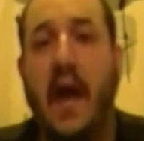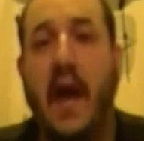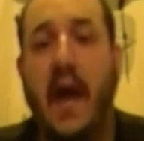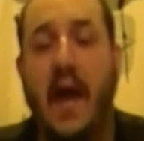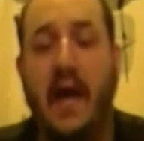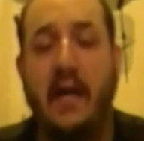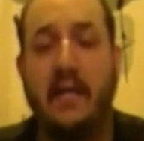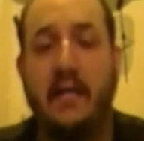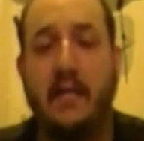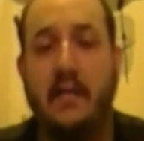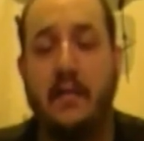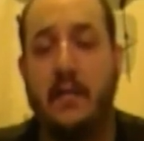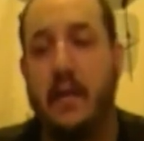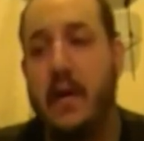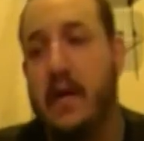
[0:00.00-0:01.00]
and
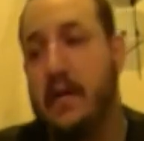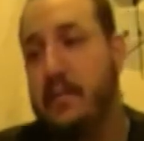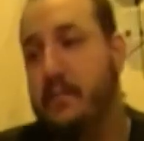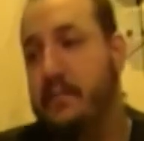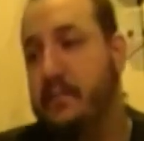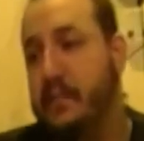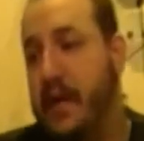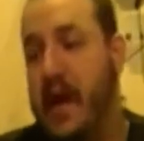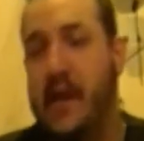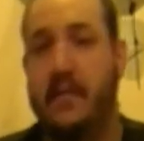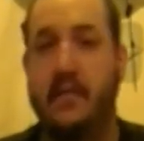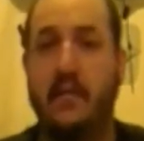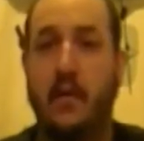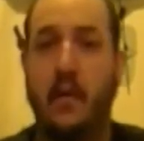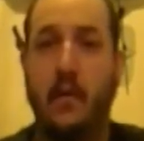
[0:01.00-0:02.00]
to uh, to have
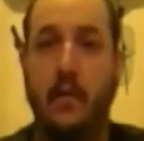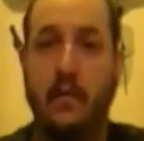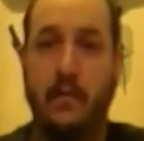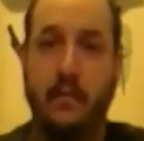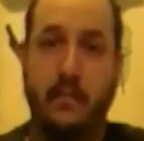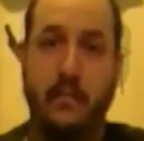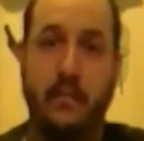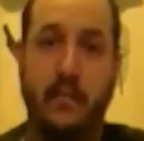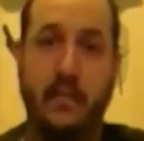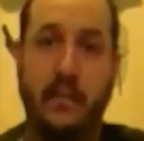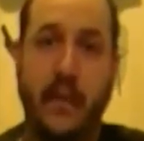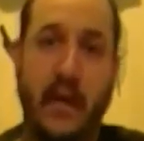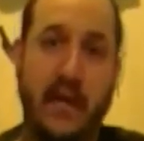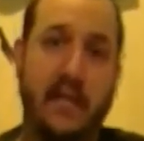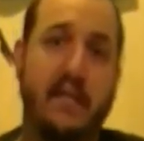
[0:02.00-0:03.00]
its own
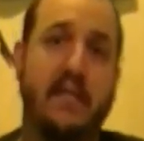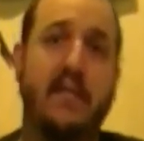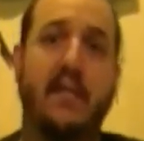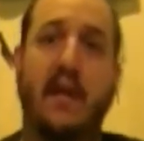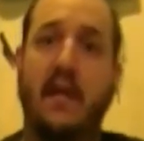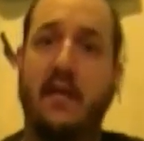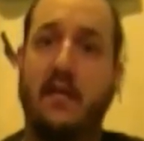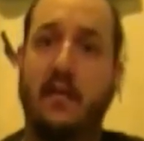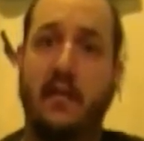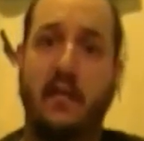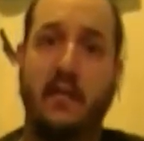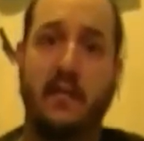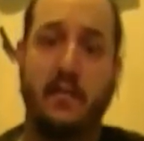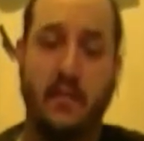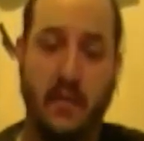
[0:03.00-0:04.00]
space and
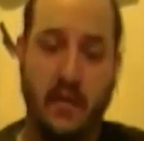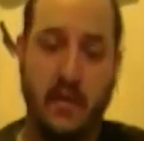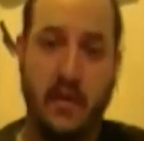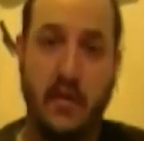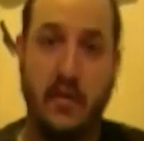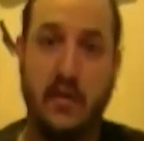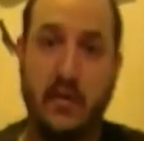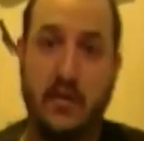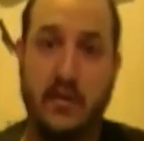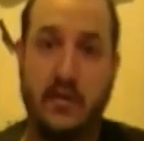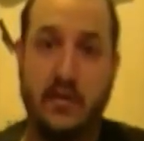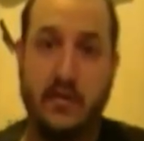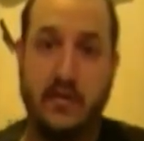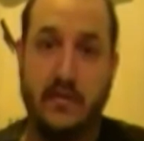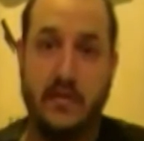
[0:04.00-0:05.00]
to
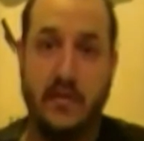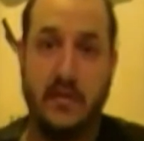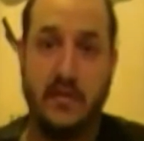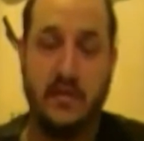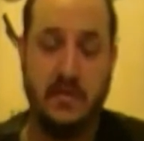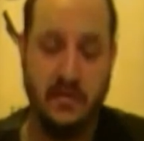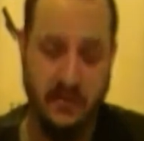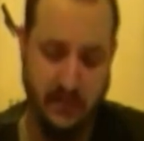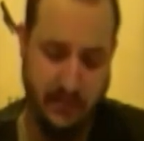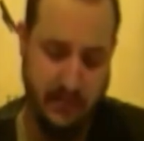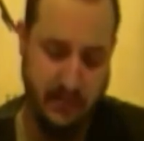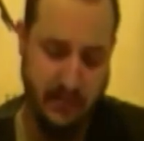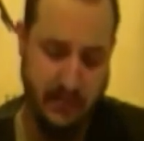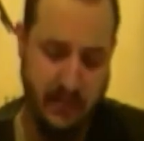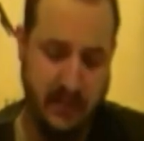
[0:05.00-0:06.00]
to
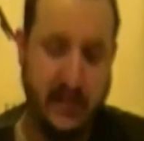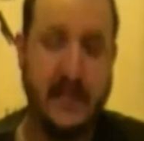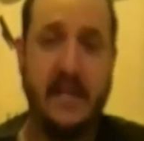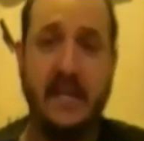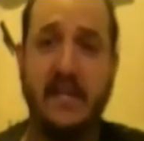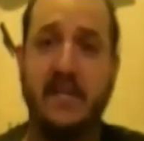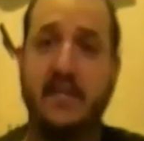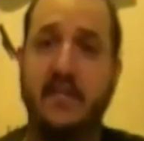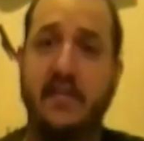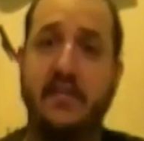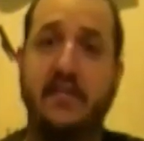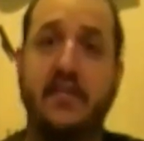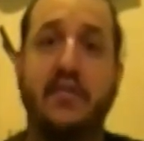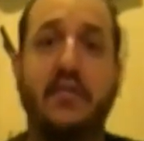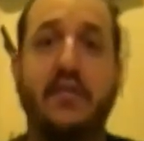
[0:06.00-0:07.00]
to teach their
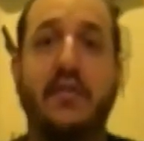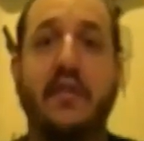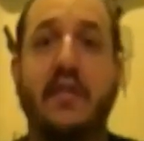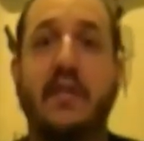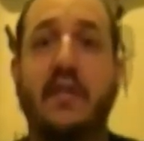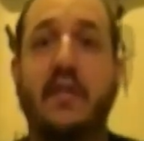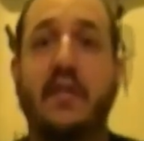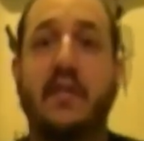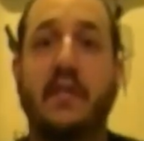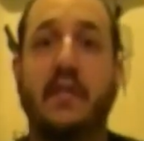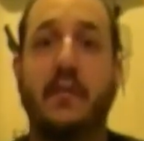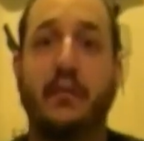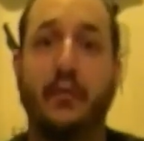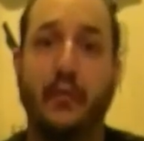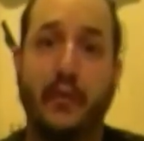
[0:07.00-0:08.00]
children
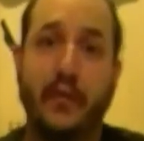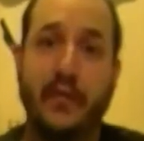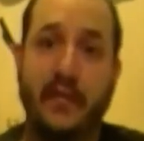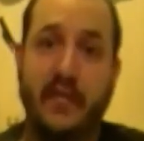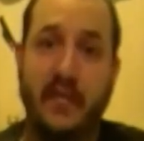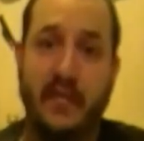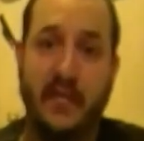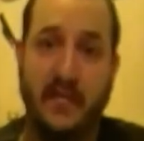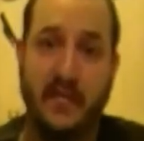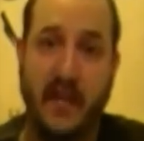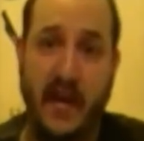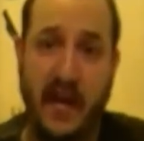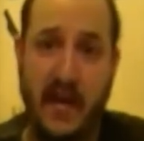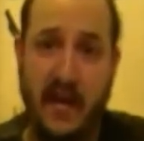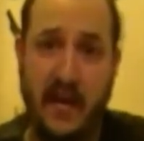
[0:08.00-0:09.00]
the rules of the
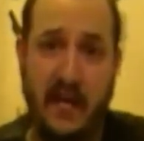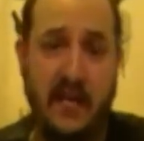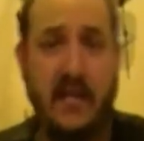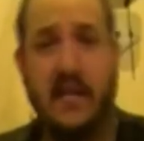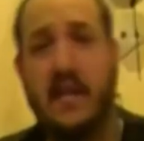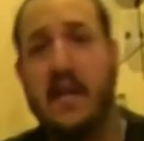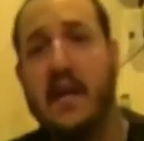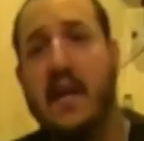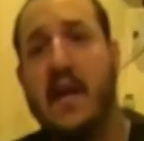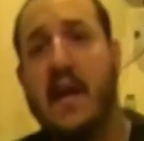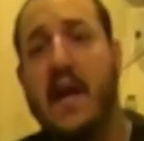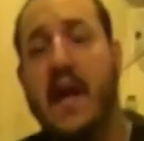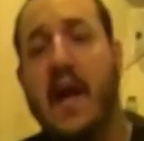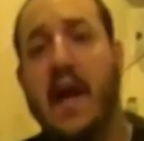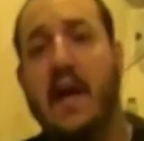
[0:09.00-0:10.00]
society,
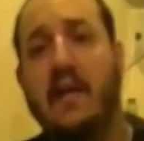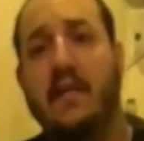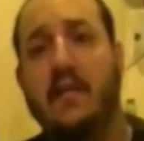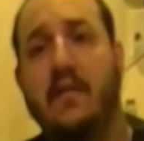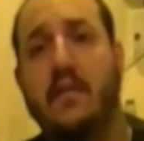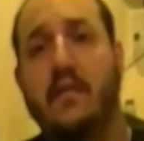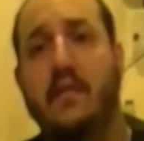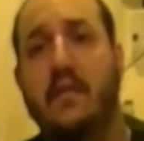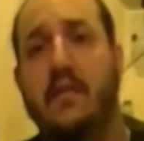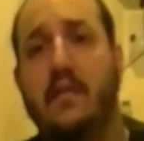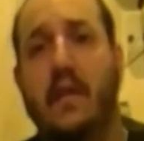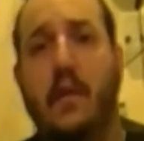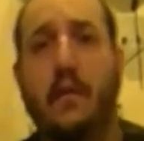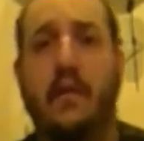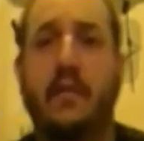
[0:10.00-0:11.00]
and
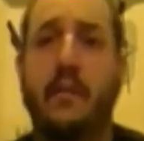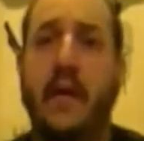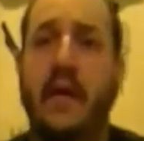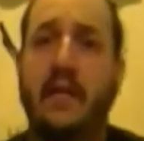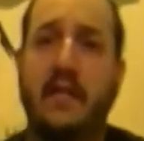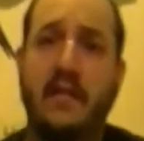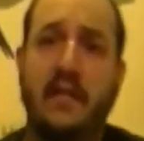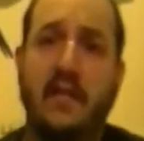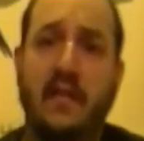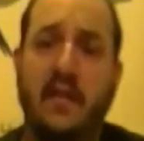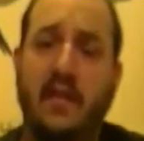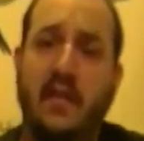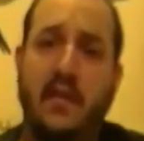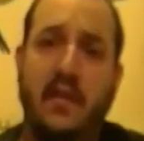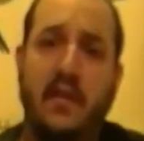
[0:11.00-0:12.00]
they were expected
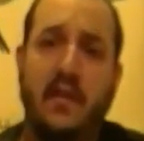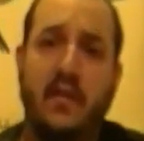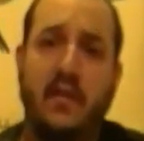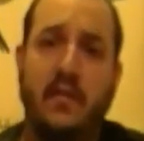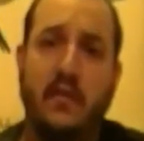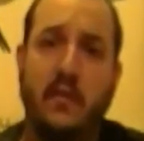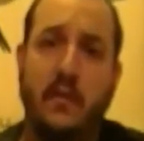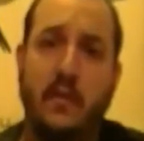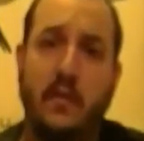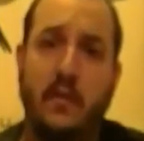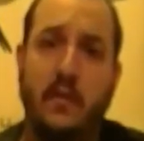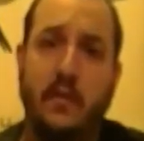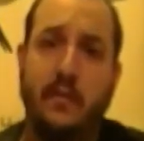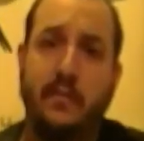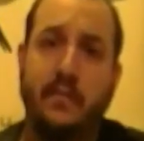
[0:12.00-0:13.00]

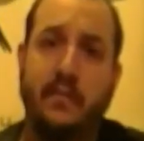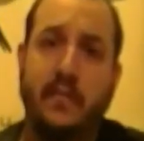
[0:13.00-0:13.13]
to